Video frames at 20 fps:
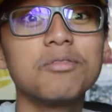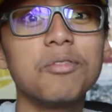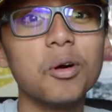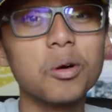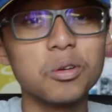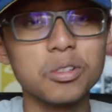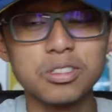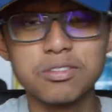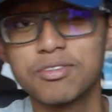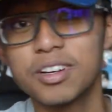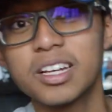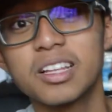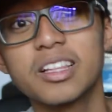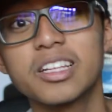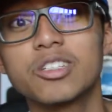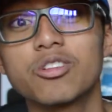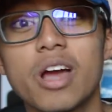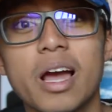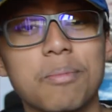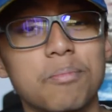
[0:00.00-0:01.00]
vocals fitted
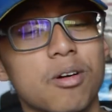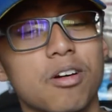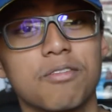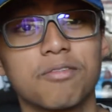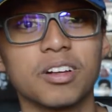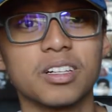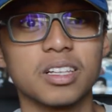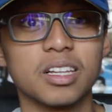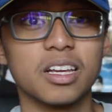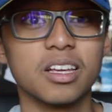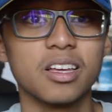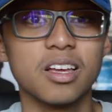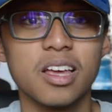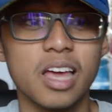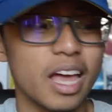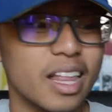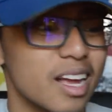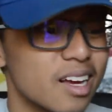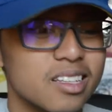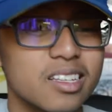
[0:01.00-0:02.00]
the track perfectly,
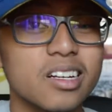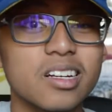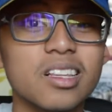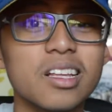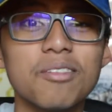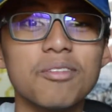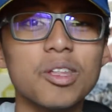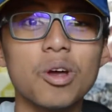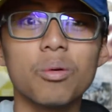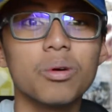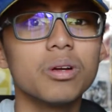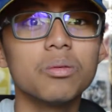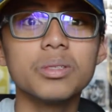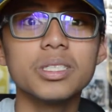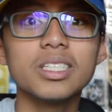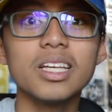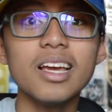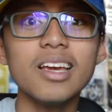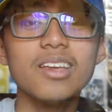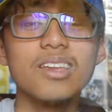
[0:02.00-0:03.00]
and I didn't even know what he was
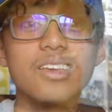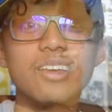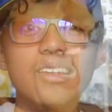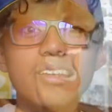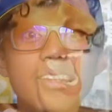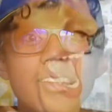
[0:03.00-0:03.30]
saying.